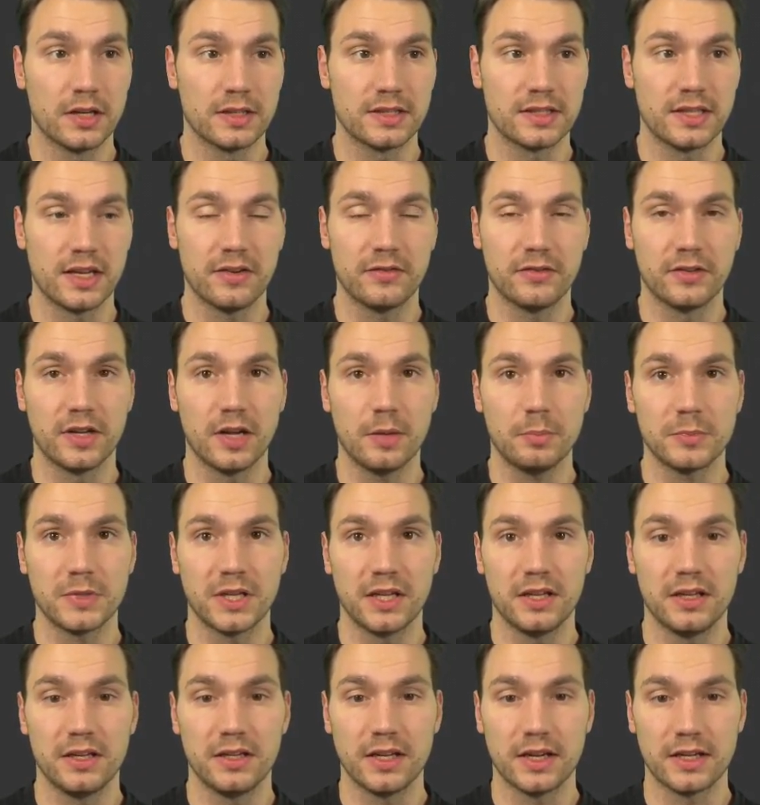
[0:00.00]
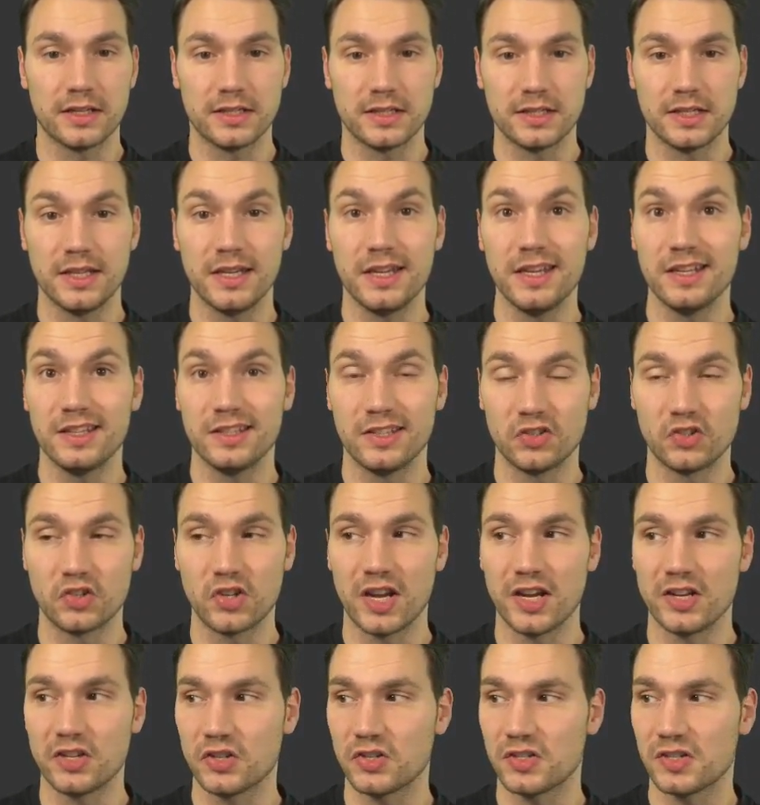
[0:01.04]
save and update it, I see the
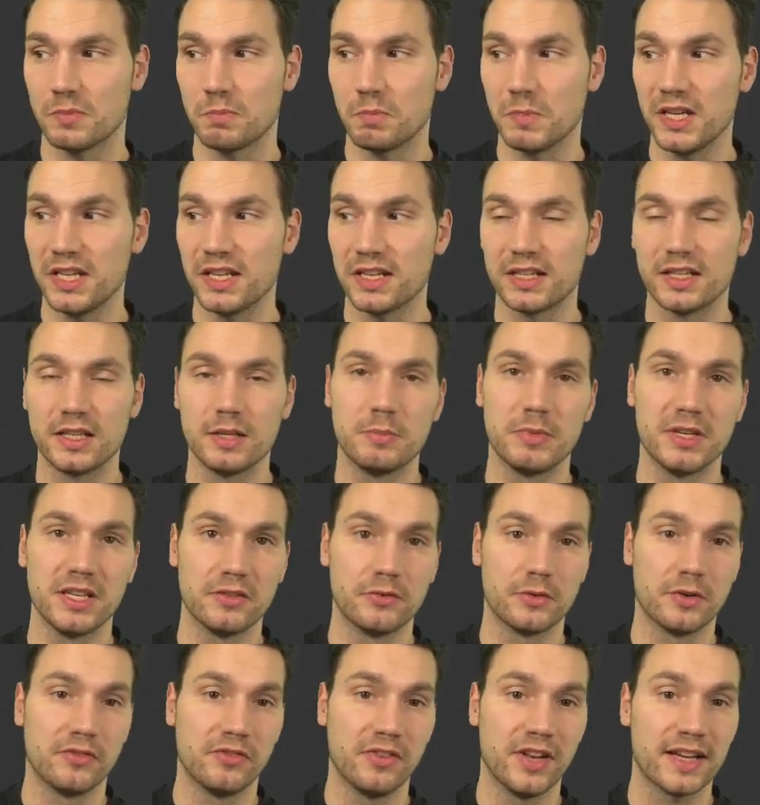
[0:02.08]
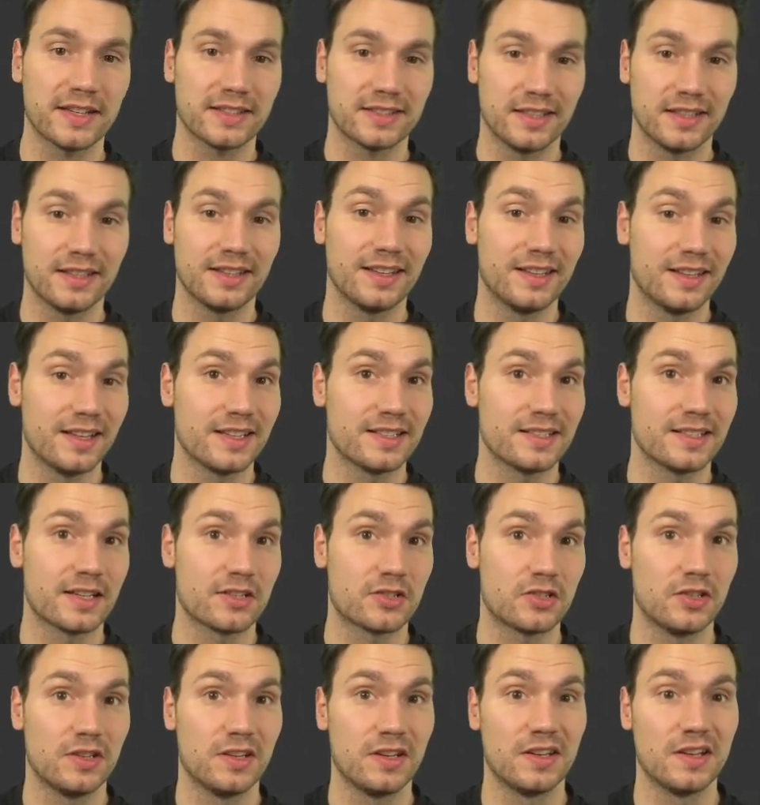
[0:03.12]
changes immediately being reflected. And that's
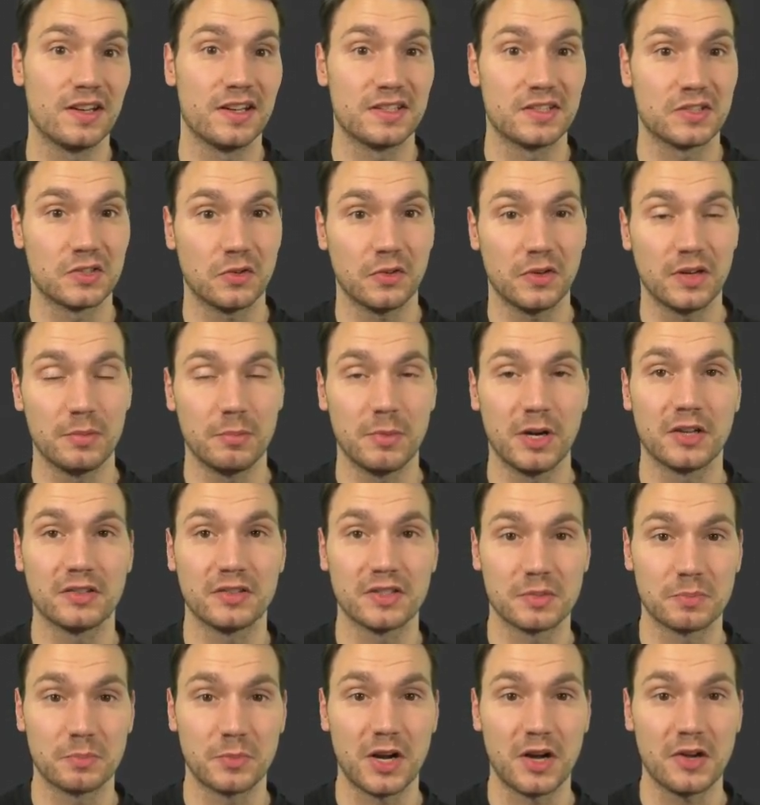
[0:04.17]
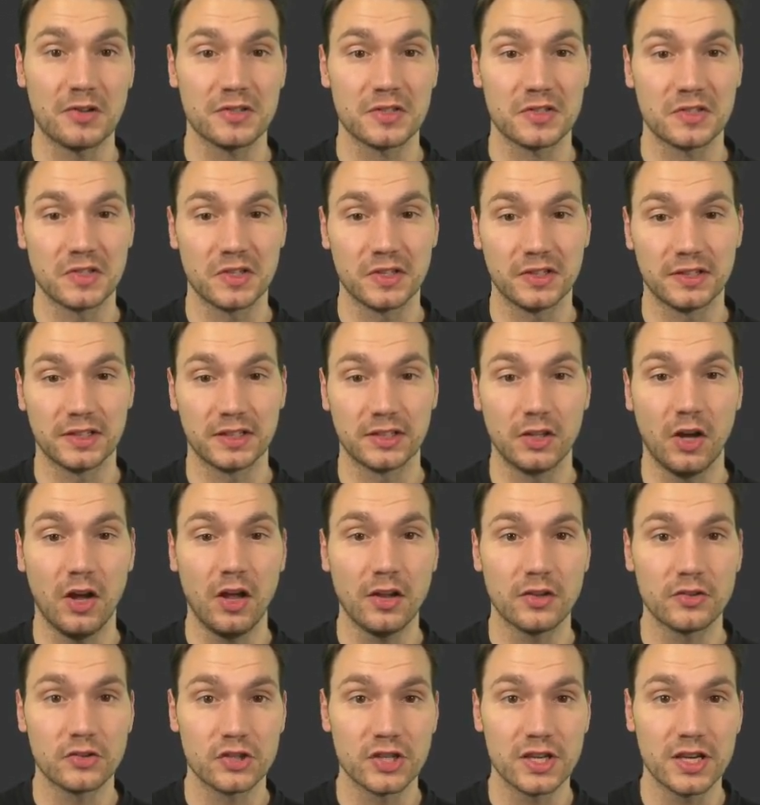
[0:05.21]
actually the nice story about this Browsersync
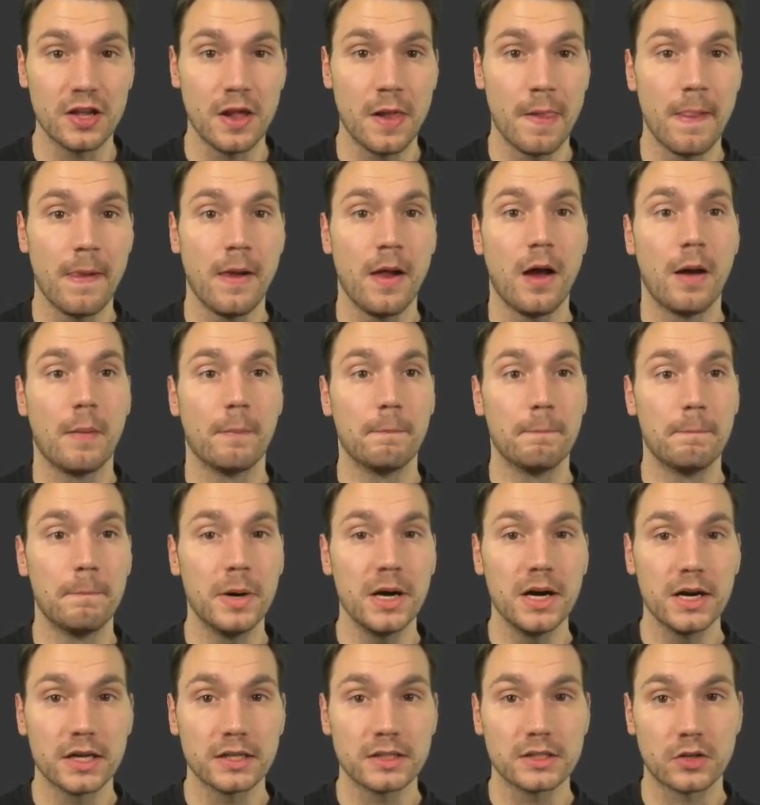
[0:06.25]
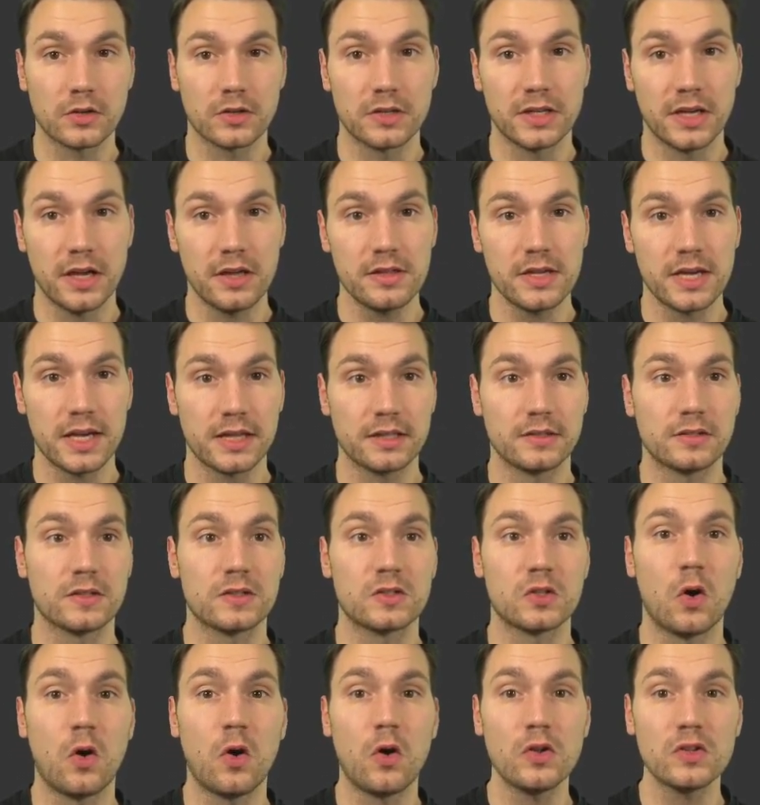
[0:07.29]
technology. But on the other hand,
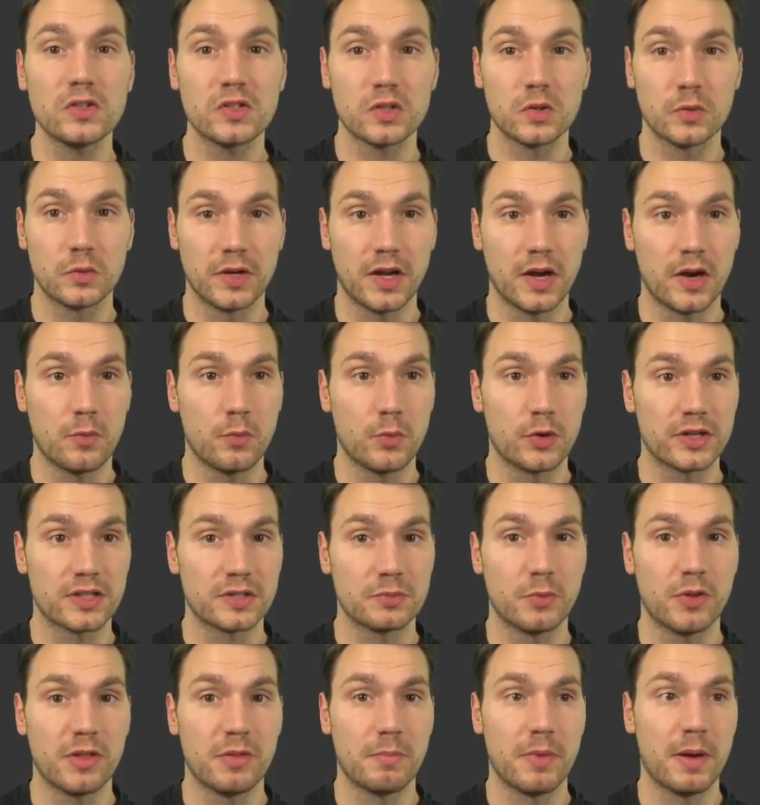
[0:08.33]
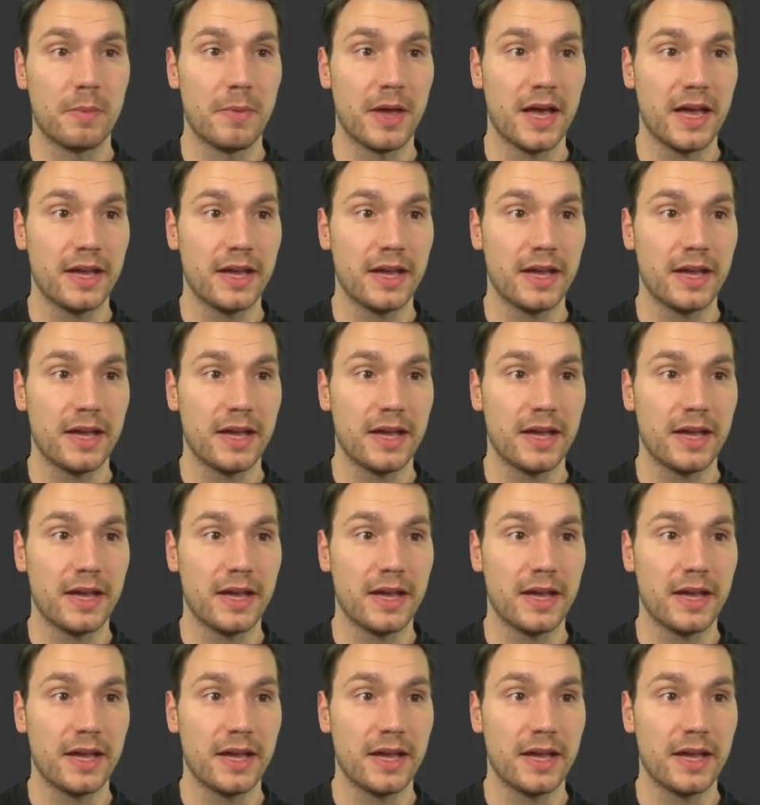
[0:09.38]
this also now works with my